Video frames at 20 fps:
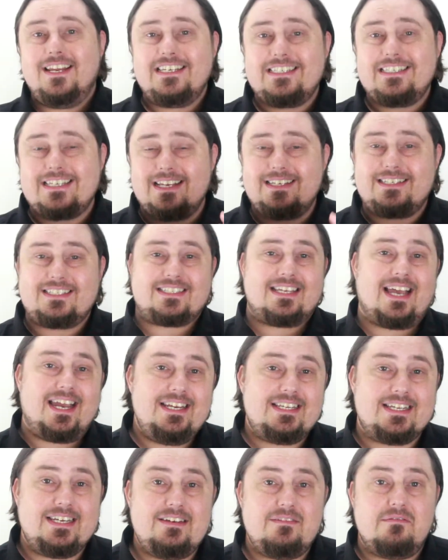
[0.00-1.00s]
as
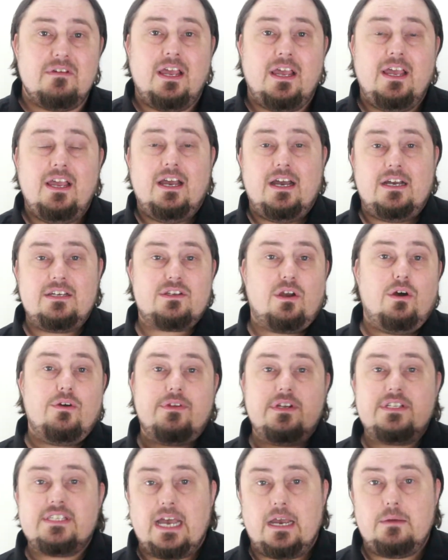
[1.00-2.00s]
exciting as other
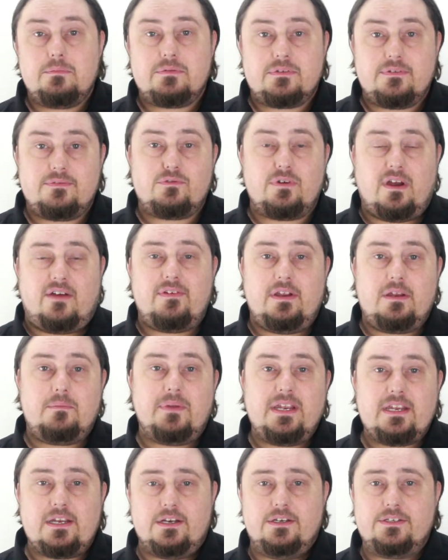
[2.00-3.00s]
types of traffic
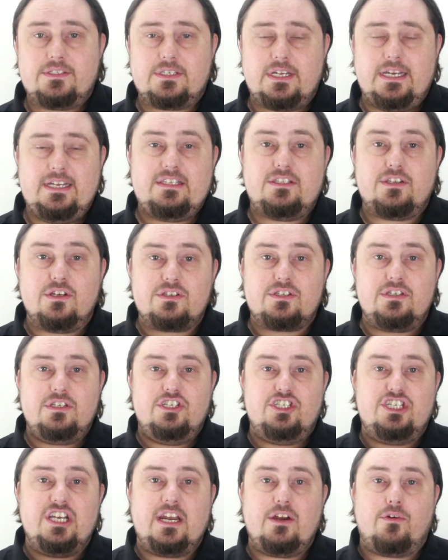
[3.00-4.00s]
because it doesn't
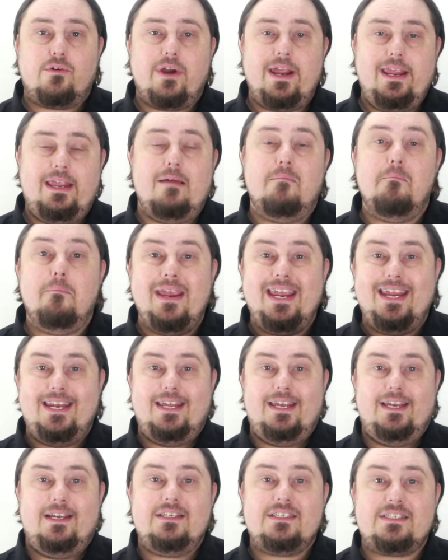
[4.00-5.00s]
generate
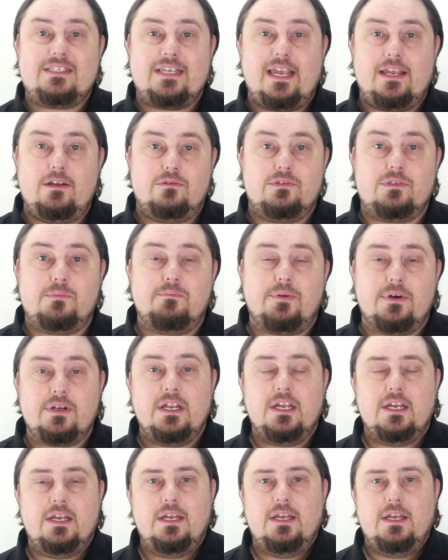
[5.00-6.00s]
immediate sales, but
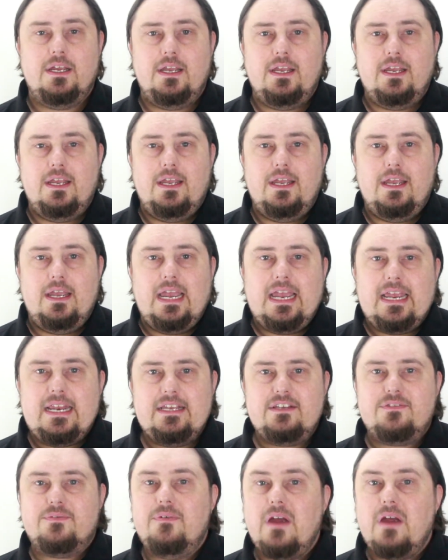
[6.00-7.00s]
it
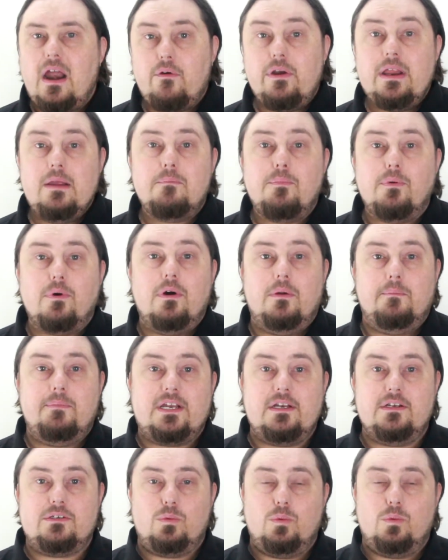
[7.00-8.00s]
is very important
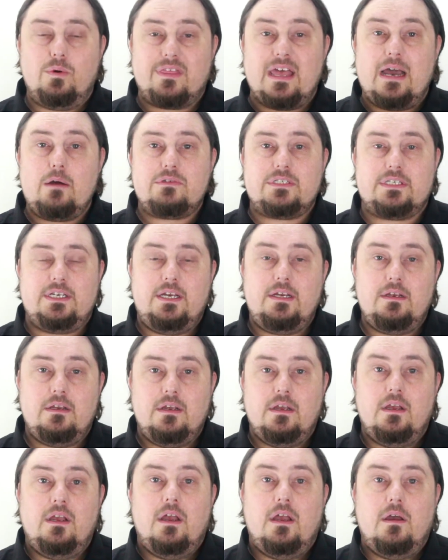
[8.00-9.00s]
because without it,
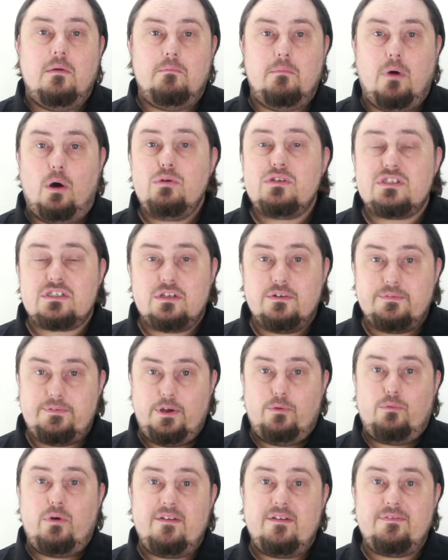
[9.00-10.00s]
most of
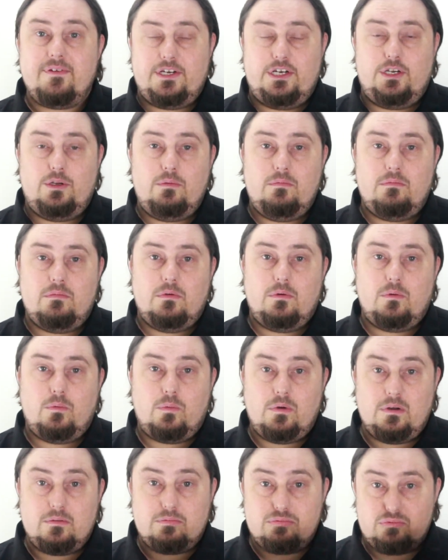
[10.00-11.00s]
your revenue
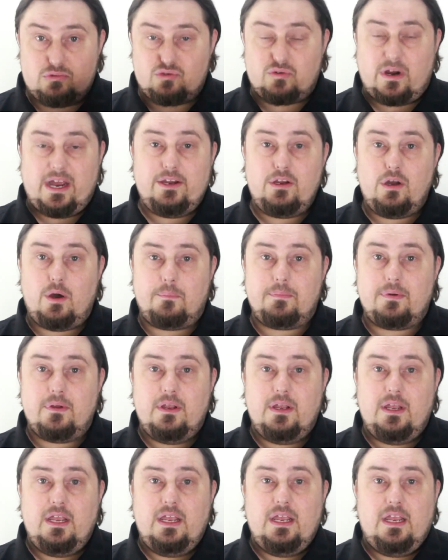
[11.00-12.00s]
will dry up.
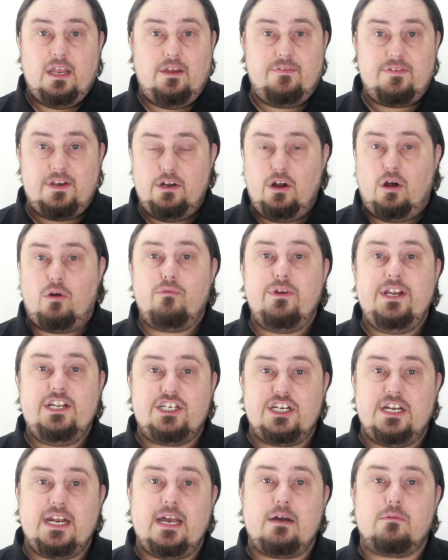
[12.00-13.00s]
If you're not
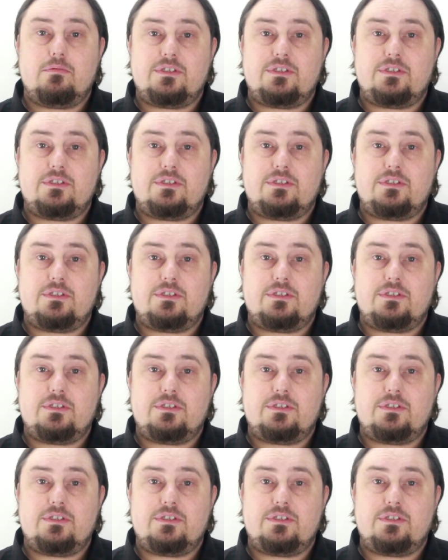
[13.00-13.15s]
reaching out